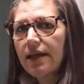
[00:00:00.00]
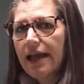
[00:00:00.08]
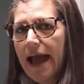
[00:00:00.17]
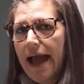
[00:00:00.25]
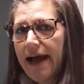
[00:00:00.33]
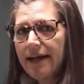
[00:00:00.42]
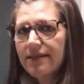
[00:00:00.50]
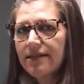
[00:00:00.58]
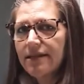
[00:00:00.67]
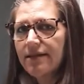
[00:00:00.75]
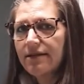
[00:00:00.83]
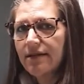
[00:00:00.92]
gas
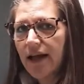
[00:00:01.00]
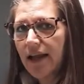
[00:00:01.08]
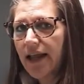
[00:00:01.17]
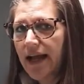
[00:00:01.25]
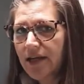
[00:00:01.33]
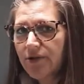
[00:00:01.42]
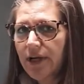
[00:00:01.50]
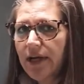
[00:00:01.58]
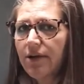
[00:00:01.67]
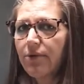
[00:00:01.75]
and electric